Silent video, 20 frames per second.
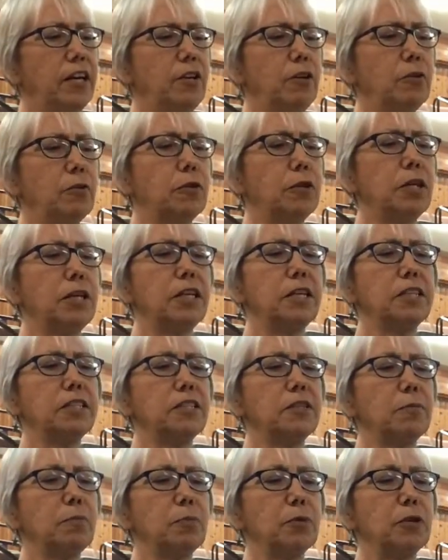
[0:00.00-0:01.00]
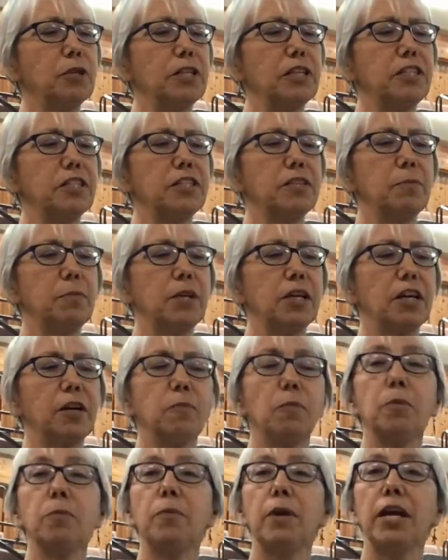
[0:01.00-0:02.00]
You think it's a breeze to
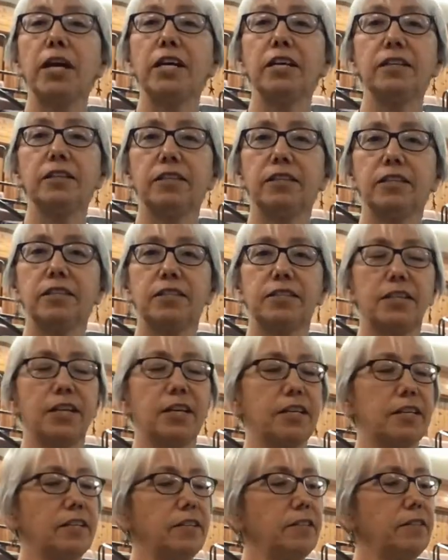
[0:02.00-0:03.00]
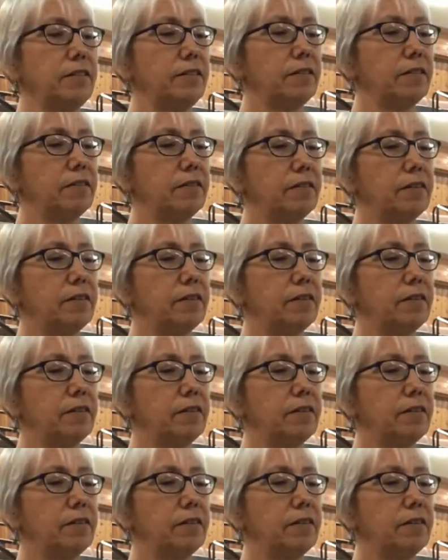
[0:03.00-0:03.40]
become a man these days.